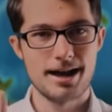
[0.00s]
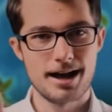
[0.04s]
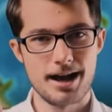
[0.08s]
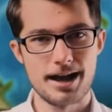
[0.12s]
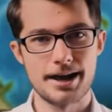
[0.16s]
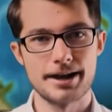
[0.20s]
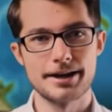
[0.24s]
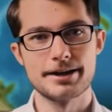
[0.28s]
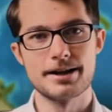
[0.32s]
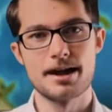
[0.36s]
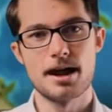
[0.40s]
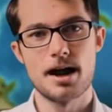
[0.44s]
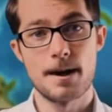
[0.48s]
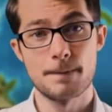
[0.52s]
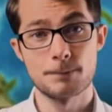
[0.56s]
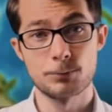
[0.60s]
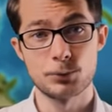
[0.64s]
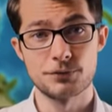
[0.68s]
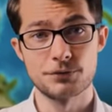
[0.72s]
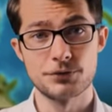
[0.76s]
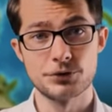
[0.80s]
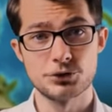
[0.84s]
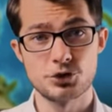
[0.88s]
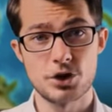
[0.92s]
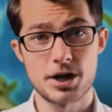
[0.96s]
Hi, I'm
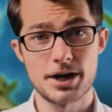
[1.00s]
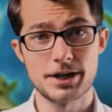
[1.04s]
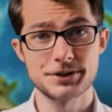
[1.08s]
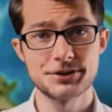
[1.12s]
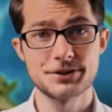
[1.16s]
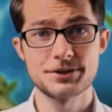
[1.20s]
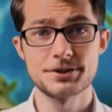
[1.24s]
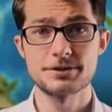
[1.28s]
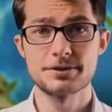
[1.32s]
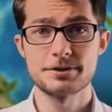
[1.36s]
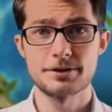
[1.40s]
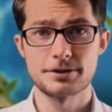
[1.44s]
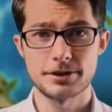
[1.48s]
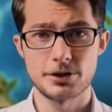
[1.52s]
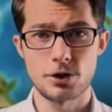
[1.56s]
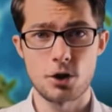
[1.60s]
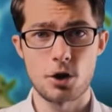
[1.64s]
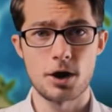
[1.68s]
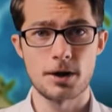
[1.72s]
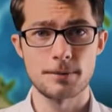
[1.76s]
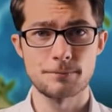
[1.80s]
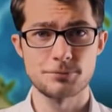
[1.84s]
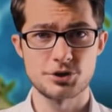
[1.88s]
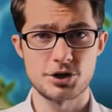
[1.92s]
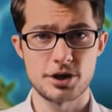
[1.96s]
Griffin Johnson, the
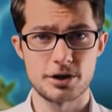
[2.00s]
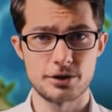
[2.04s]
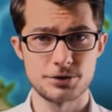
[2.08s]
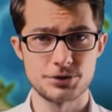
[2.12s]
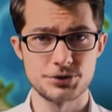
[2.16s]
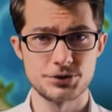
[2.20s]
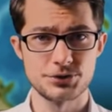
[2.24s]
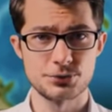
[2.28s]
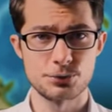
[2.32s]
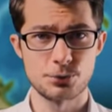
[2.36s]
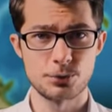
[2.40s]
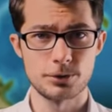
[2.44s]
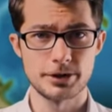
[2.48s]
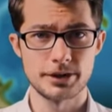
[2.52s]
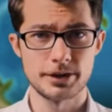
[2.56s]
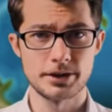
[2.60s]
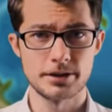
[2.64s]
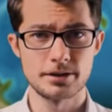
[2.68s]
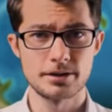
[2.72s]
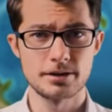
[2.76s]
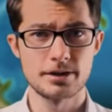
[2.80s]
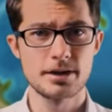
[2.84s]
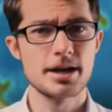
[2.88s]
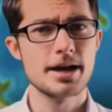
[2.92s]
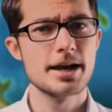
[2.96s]
Armchair
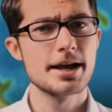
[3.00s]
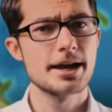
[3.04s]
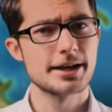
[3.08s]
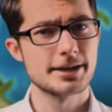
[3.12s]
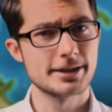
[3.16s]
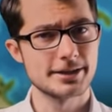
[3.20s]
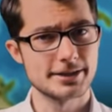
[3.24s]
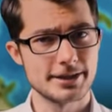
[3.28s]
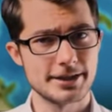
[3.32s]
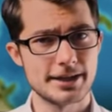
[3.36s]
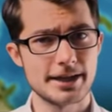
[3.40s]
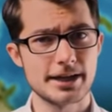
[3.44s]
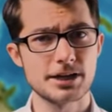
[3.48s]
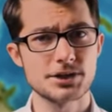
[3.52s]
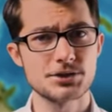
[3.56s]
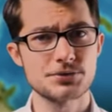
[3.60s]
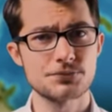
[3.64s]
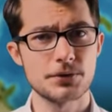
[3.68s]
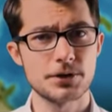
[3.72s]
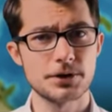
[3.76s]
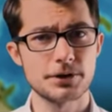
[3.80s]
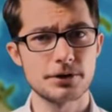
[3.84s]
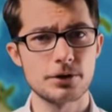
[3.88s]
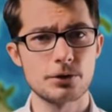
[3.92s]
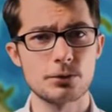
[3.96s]
Historian. In
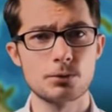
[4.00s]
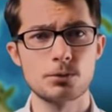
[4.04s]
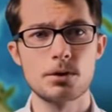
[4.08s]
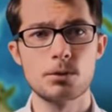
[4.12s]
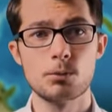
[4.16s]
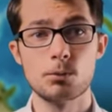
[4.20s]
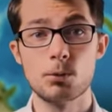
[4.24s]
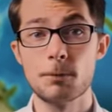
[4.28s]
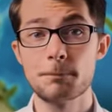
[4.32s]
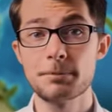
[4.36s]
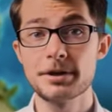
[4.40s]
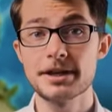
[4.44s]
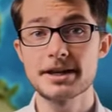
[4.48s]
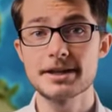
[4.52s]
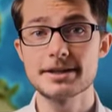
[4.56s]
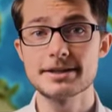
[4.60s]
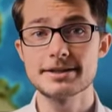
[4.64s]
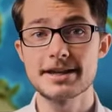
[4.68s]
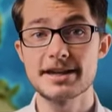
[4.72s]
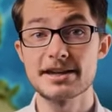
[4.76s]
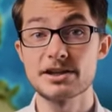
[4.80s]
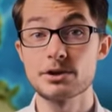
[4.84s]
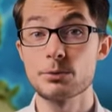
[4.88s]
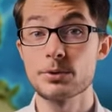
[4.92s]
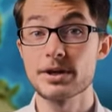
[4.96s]
today's video, we'll be
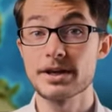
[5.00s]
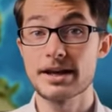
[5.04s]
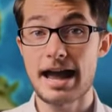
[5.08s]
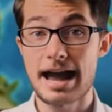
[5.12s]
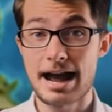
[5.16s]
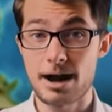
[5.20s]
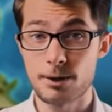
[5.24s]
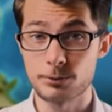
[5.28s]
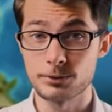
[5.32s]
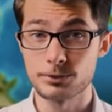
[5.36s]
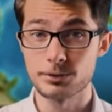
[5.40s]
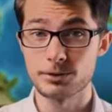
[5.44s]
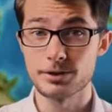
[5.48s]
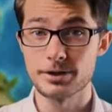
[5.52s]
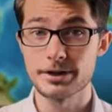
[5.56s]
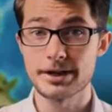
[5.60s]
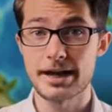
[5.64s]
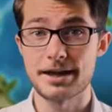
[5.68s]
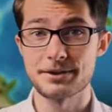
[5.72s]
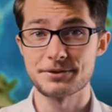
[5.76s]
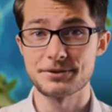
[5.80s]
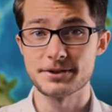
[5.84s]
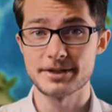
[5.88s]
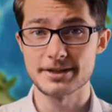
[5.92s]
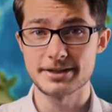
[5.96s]
continuing our
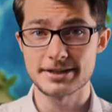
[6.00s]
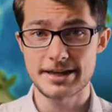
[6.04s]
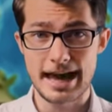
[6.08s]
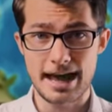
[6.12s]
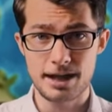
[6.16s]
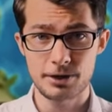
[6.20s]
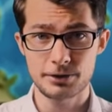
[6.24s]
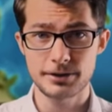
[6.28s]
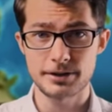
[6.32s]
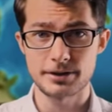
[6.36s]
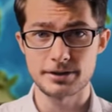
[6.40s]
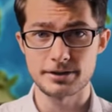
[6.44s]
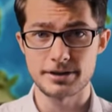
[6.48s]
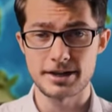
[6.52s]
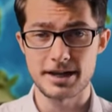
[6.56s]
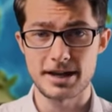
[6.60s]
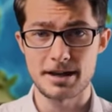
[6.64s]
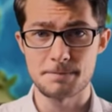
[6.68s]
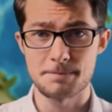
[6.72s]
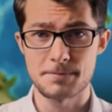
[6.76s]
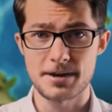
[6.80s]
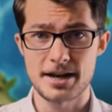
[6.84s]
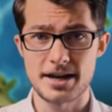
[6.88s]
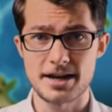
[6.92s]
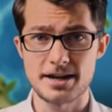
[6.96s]
look at the Italian
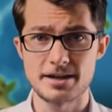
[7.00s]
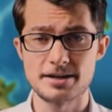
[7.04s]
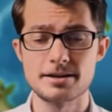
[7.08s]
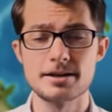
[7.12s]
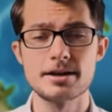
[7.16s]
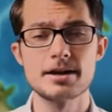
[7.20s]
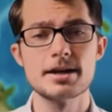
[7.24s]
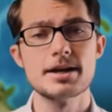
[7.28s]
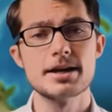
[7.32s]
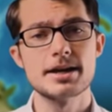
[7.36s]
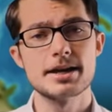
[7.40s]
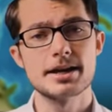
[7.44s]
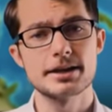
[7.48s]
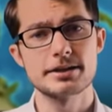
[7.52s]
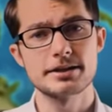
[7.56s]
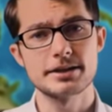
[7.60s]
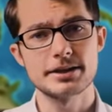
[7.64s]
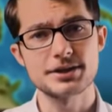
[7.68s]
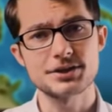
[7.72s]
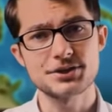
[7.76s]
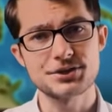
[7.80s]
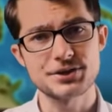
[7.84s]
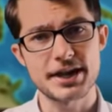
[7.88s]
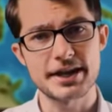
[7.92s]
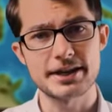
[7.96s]
campaign in
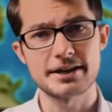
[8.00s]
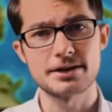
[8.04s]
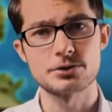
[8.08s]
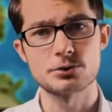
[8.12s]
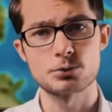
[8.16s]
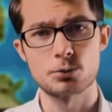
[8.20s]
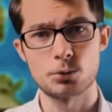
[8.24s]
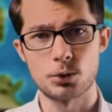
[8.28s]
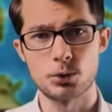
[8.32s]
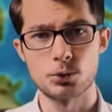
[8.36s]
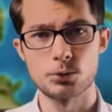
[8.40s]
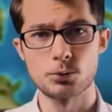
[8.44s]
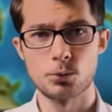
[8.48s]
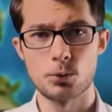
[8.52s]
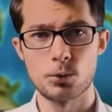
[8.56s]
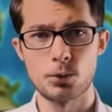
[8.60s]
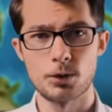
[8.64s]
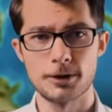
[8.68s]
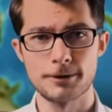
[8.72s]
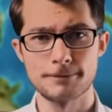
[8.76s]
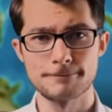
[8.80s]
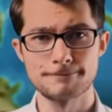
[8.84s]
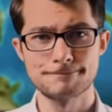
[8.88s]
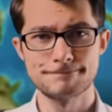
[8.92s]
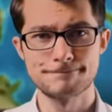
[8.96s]
the Second World
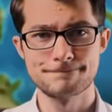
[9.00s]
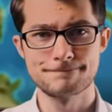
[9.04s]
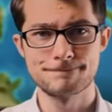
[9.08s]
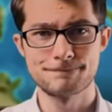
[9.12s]
War.